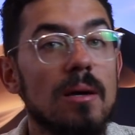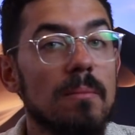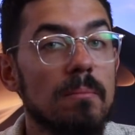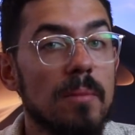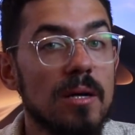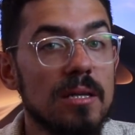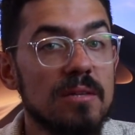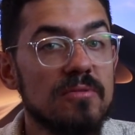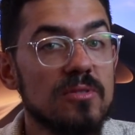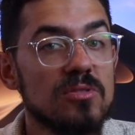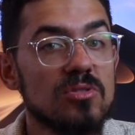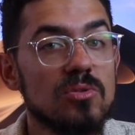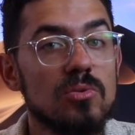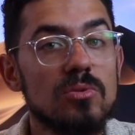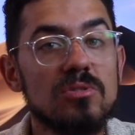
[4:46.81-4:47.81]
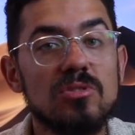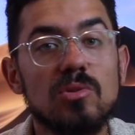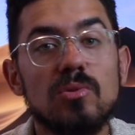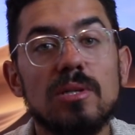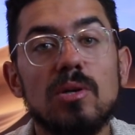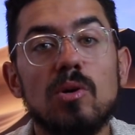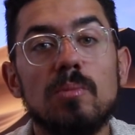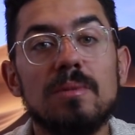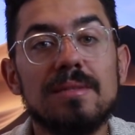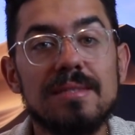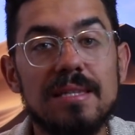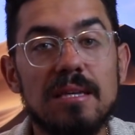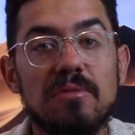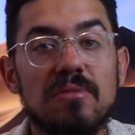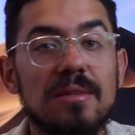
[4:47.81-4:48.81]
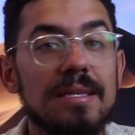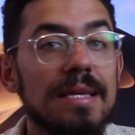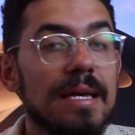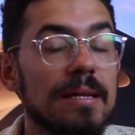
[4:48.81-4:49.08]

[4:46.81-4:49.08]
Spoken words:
money for schools to reopen safely,